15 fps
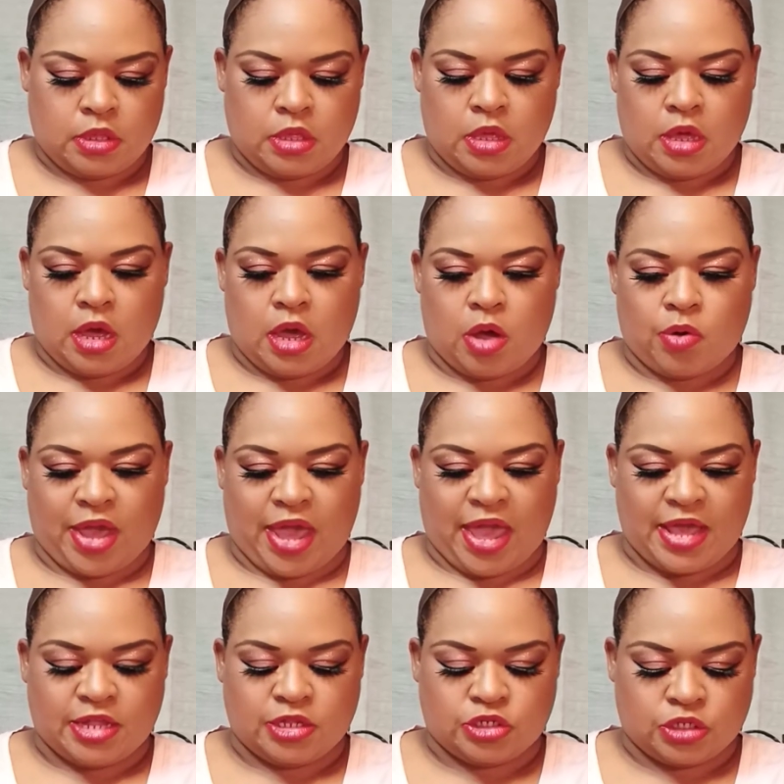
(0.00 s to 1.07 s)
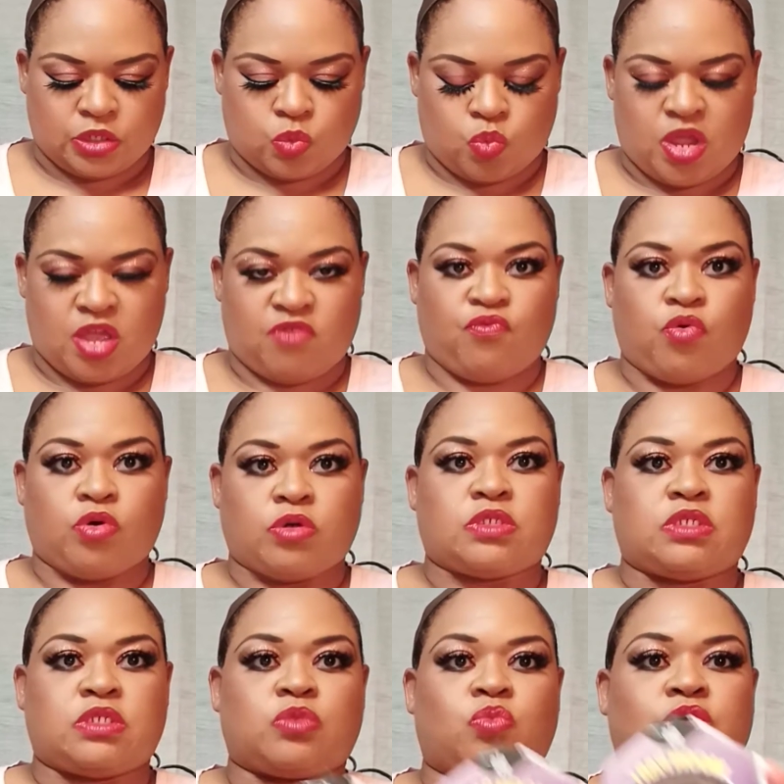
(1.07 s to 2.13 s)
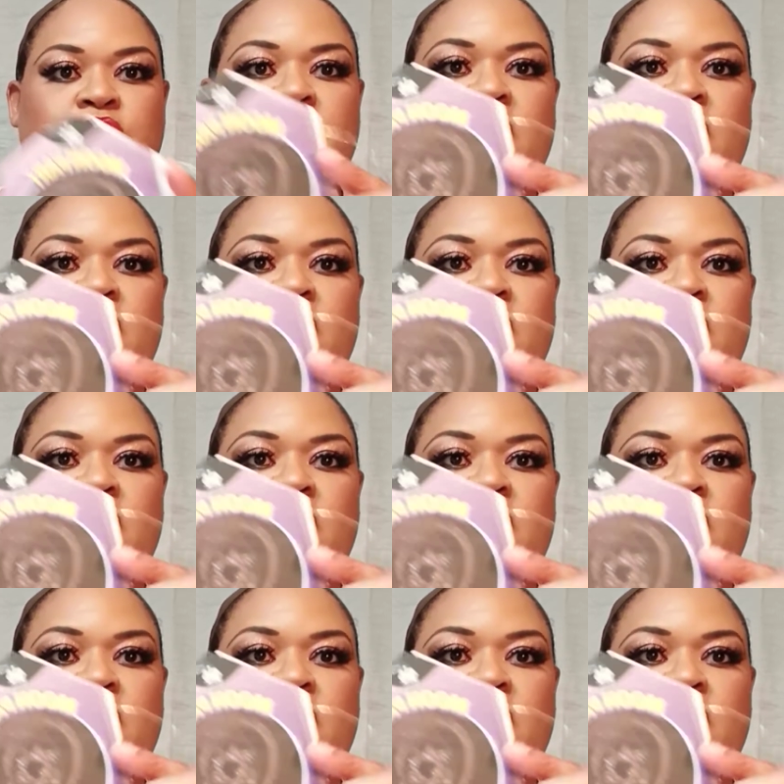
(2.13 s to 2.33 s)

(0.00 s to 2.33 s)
Okay, it just reinforces what they've